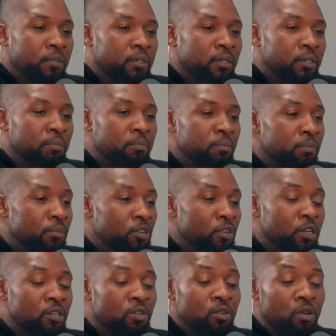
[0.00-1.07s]
the you
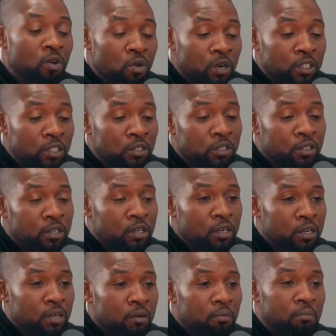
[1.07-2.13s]
could do the oyster
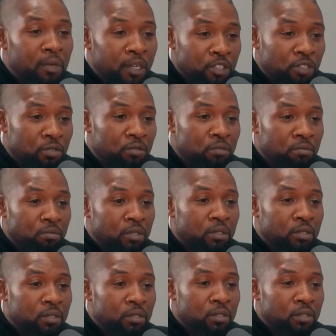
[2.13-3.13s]
mushrooms,